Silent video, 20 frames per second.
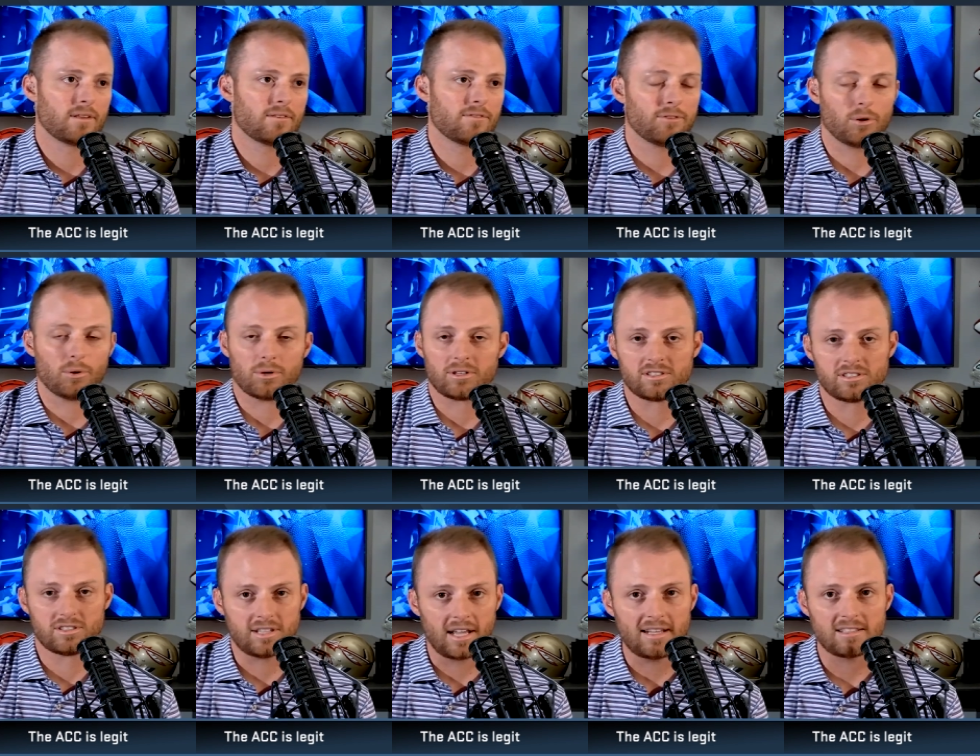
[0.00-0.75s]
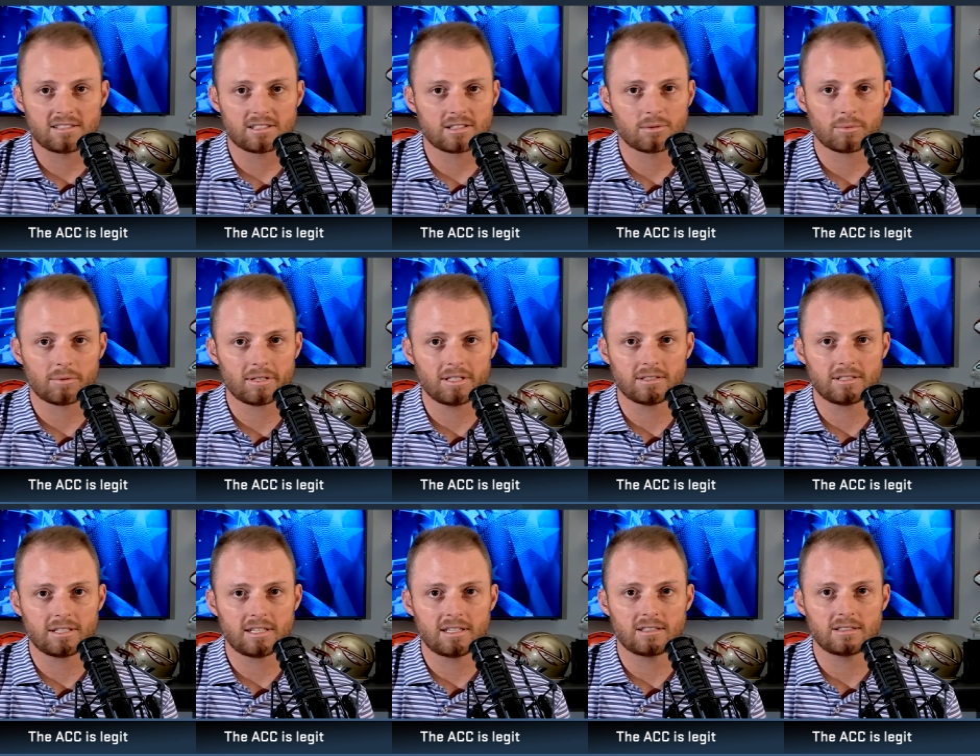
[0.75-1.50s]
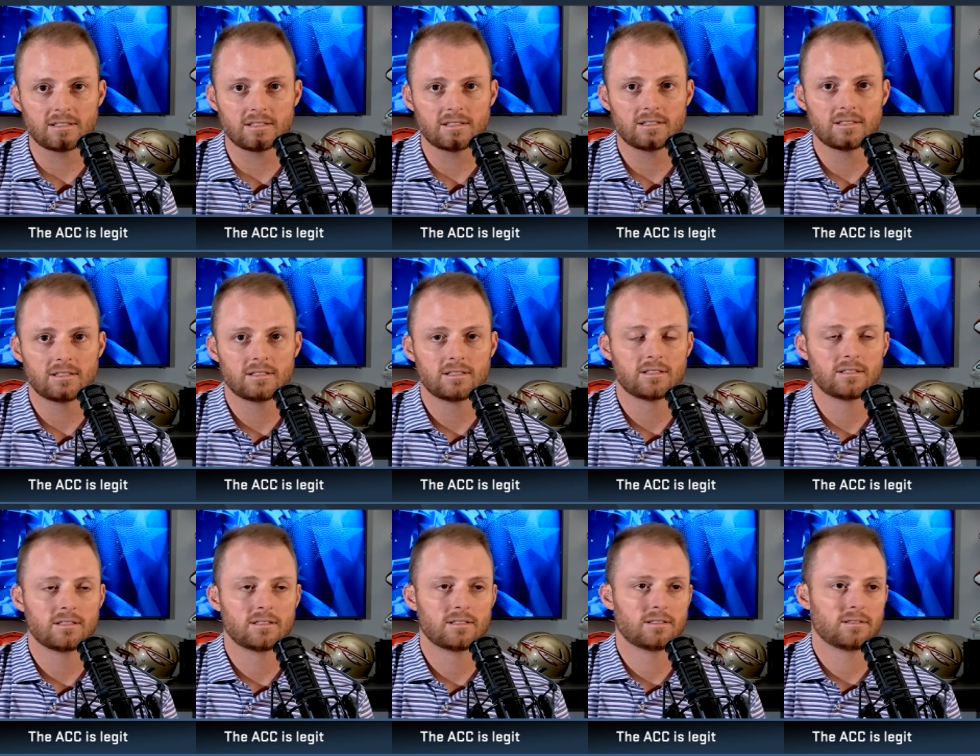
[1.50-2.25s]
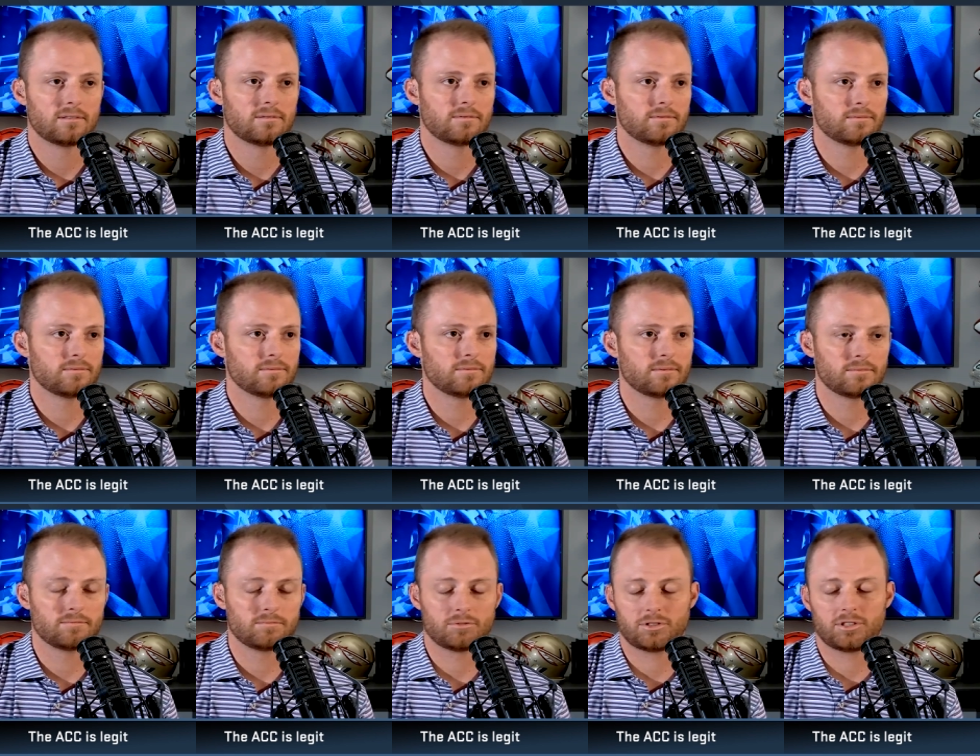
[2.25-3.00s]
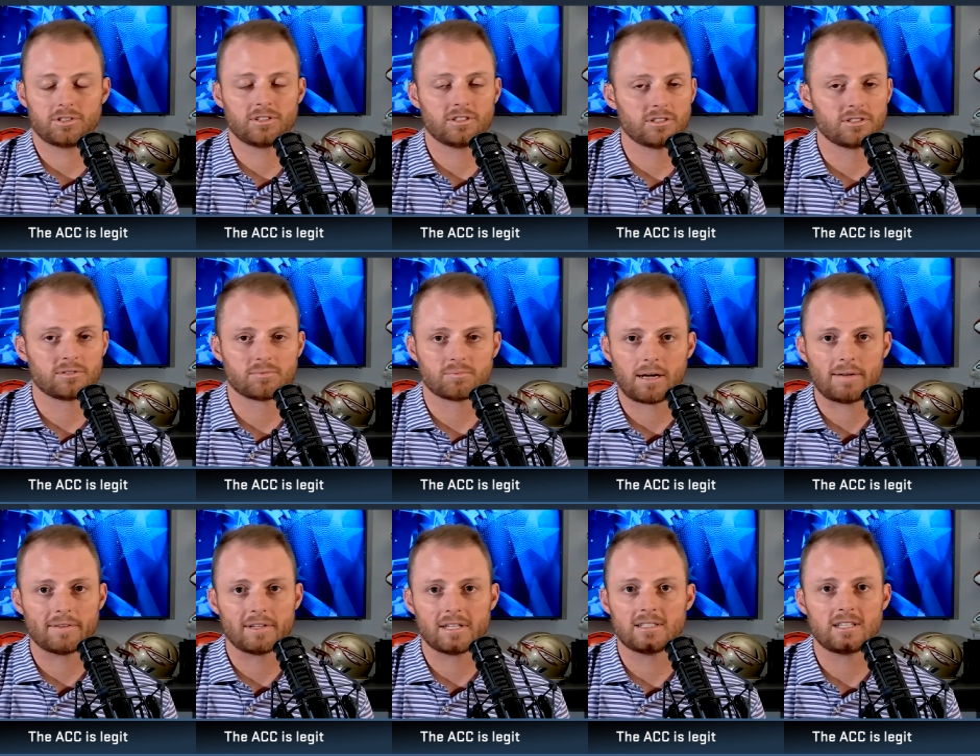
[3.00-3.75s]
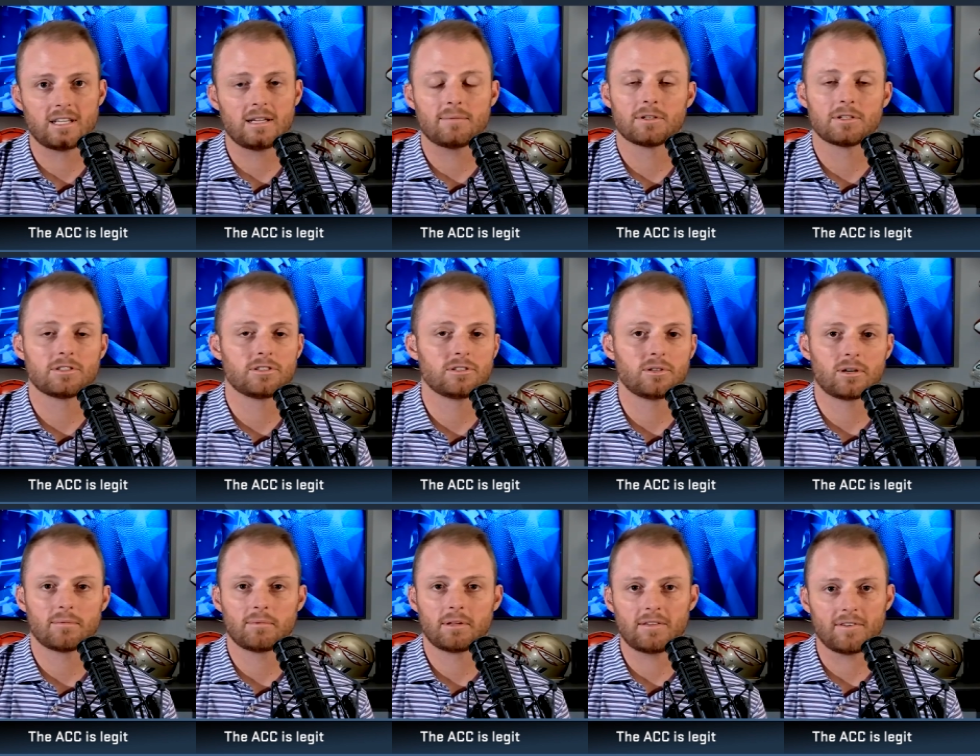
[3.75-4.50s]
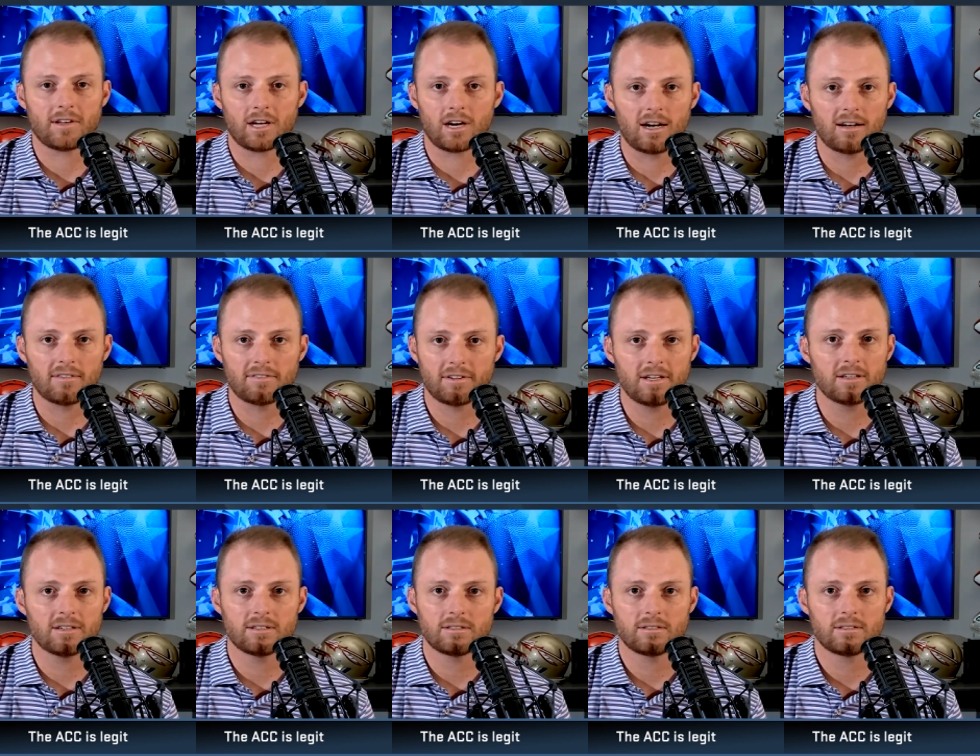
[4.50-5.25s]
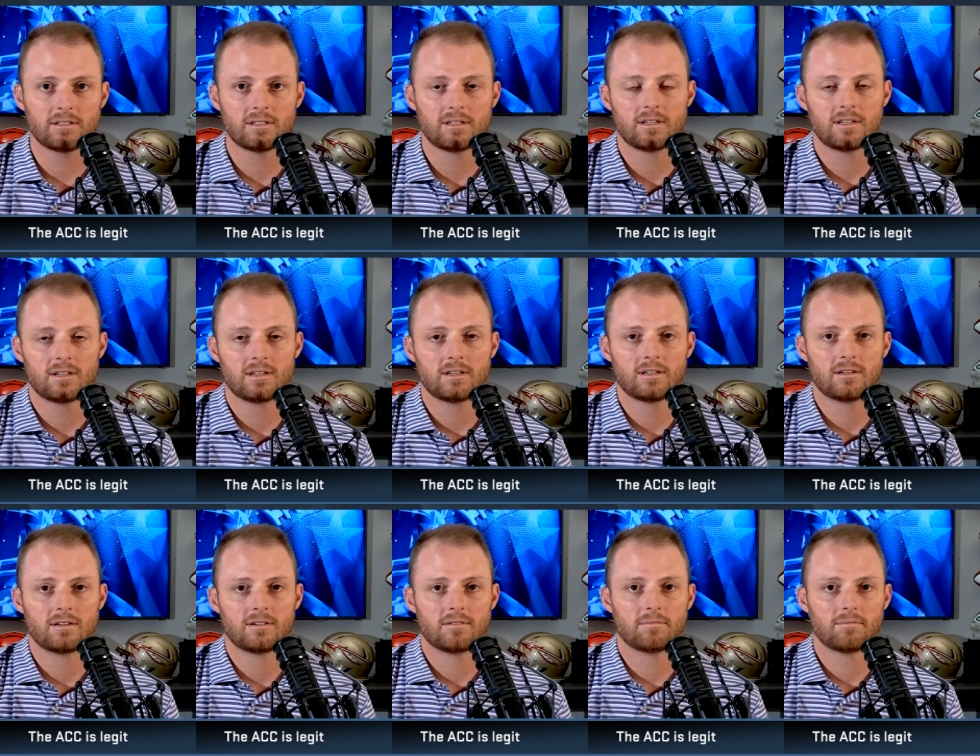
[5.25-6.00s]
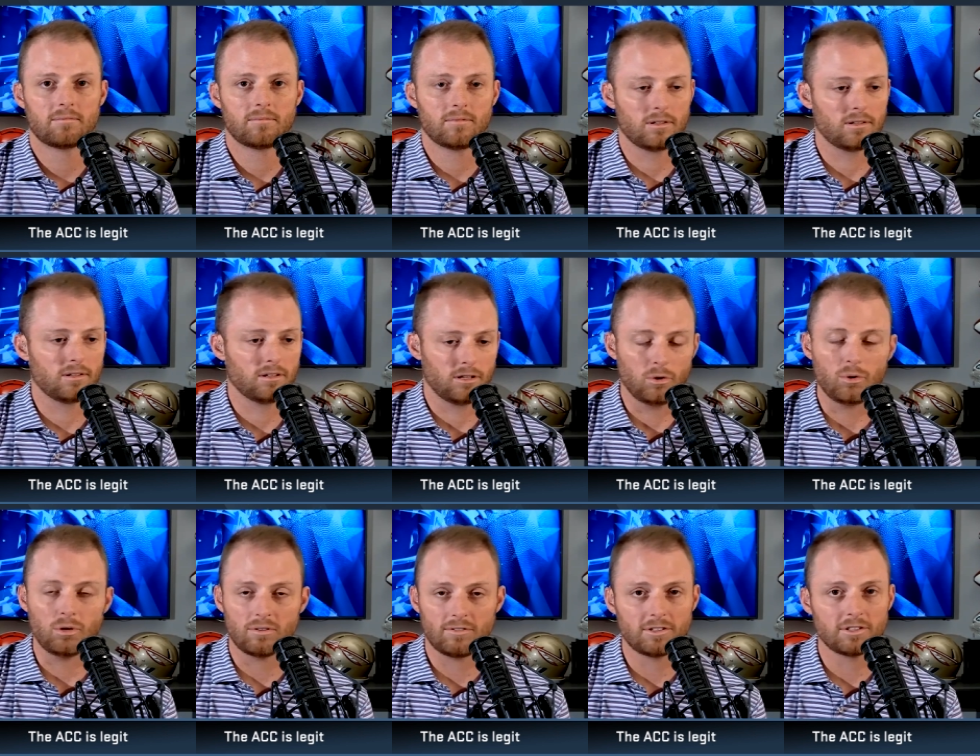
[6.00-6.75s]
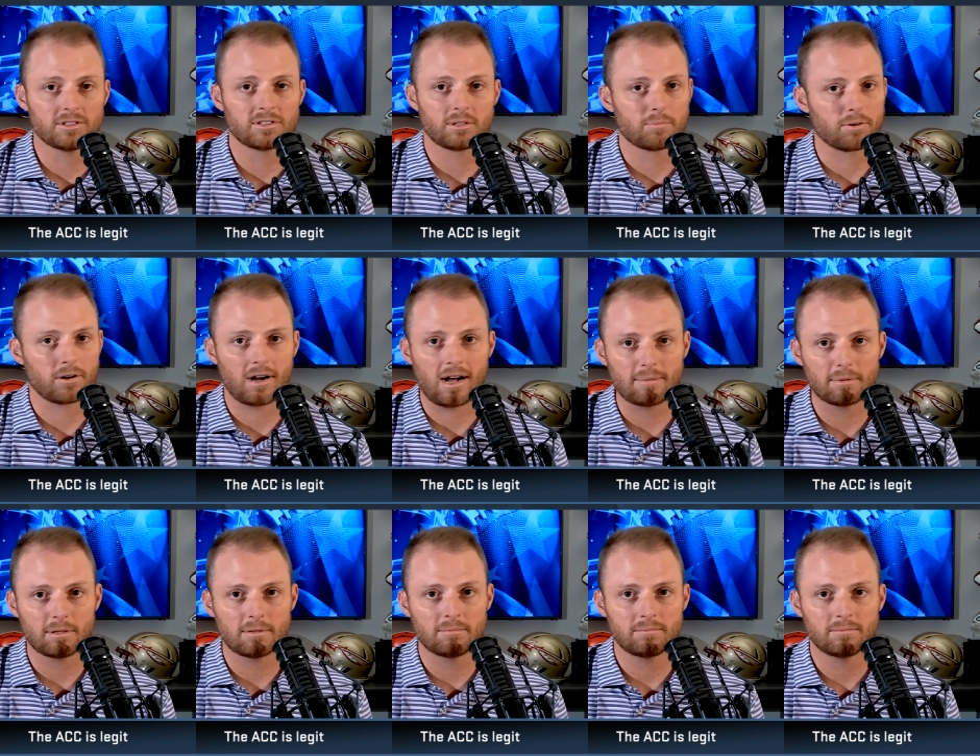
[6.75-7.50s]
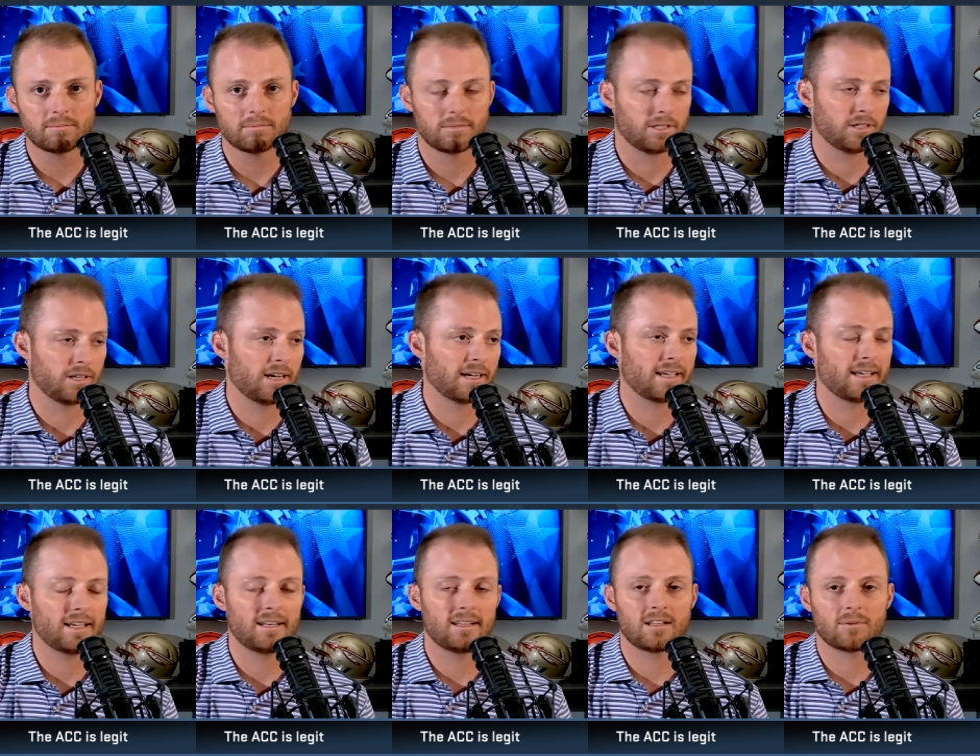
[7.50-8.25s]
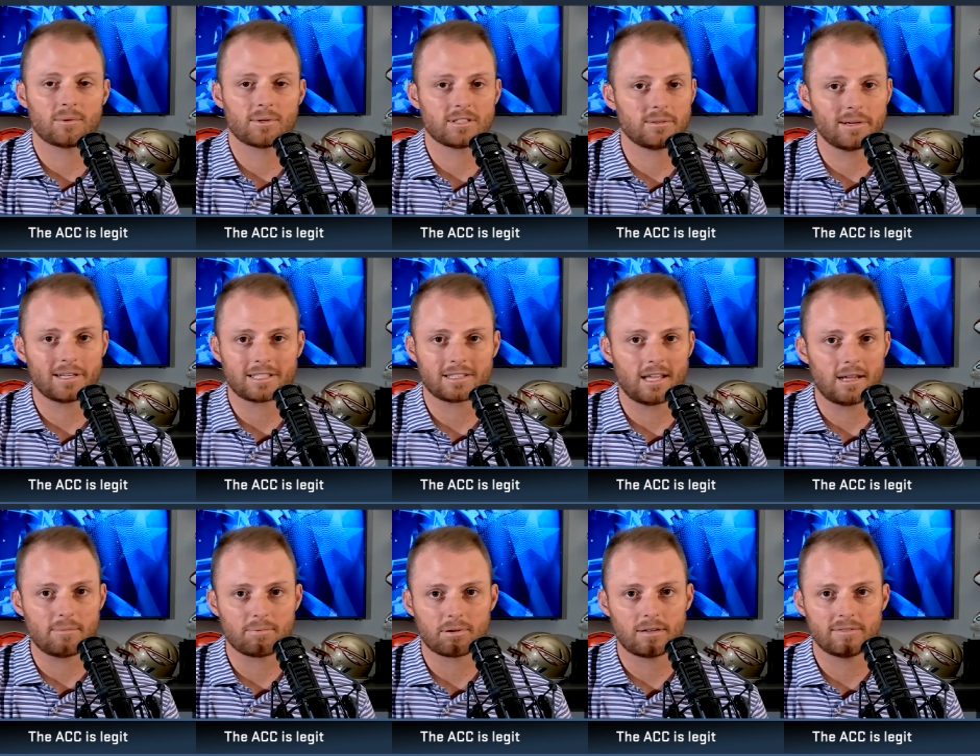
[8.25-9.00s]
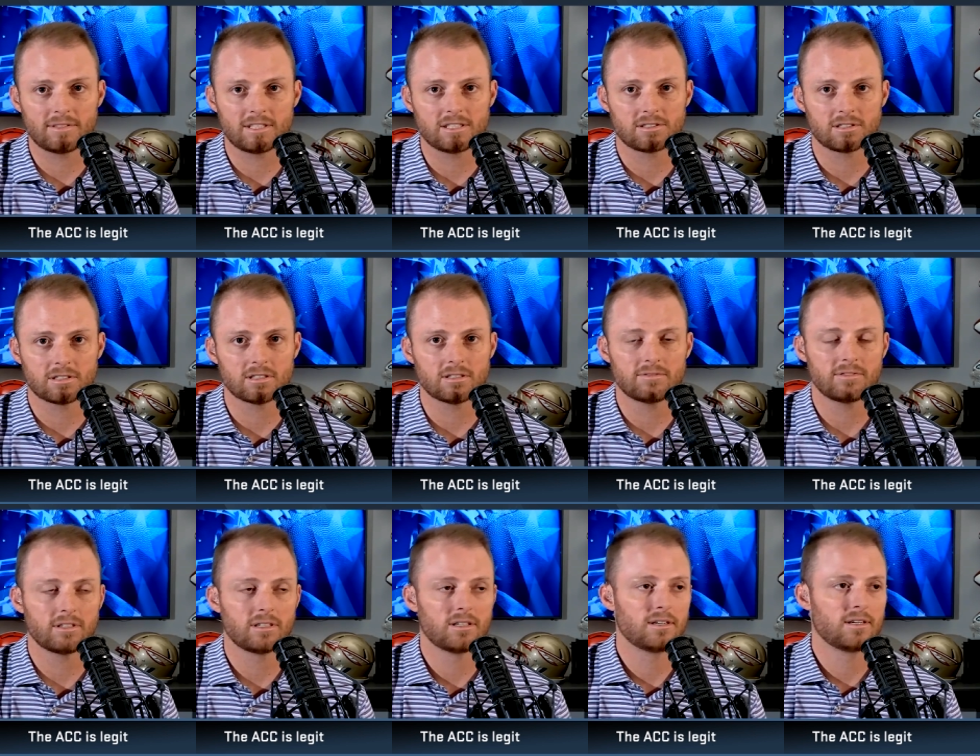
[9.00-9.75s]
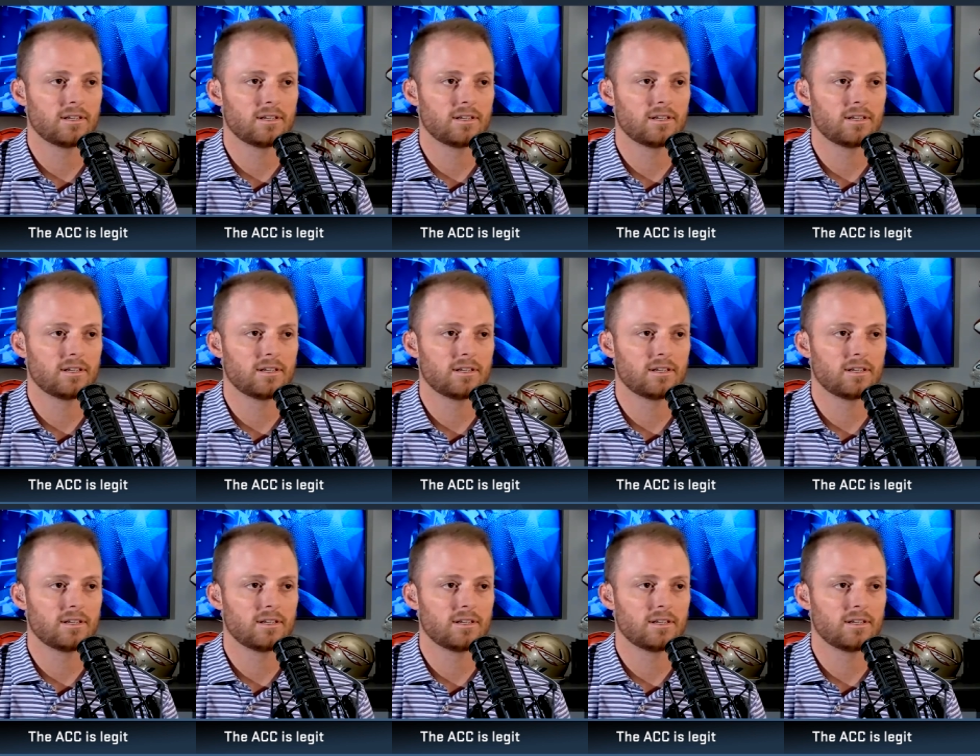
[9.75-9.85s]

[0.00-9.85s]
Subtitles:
Florida State's the real deal. I'm sure there's probably a team or two I'm leaving off here. Louisville's a problem. They're not getting the respect they probably deserve.